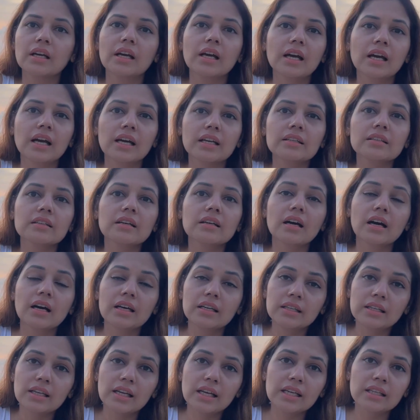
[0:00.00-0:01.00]
And
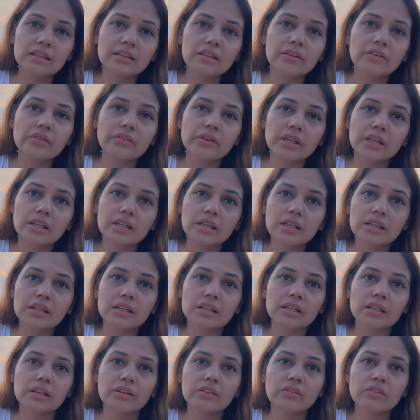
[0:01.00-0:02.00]
unlike the reading
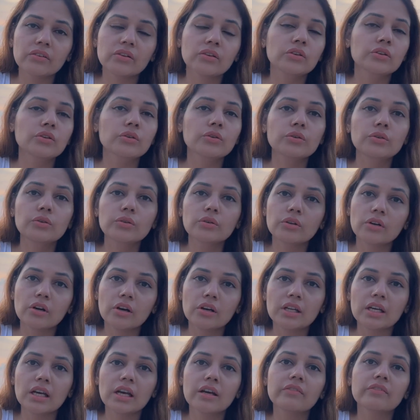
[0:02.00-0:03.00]
test, you do
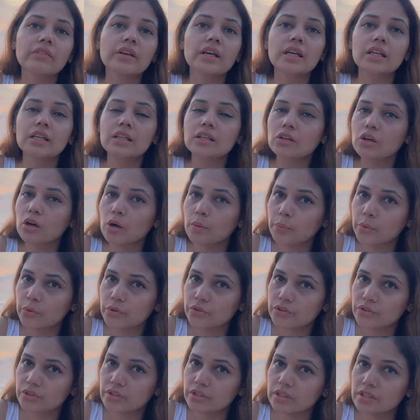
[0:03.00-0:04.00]
not have any
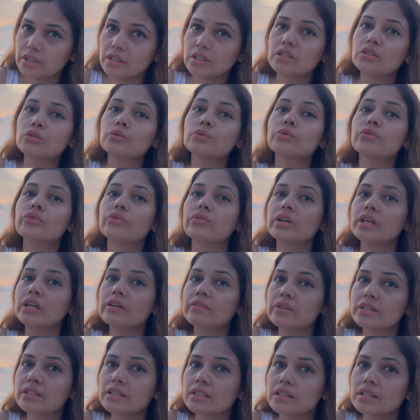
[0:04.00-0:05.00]
opportunity to
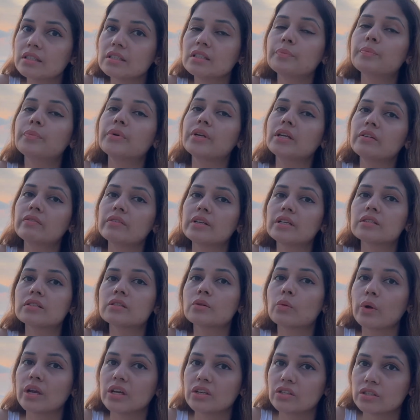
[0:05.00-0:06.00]
revisit the previous
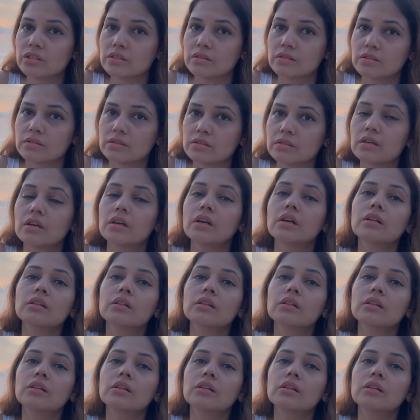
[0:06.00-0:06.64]
questions,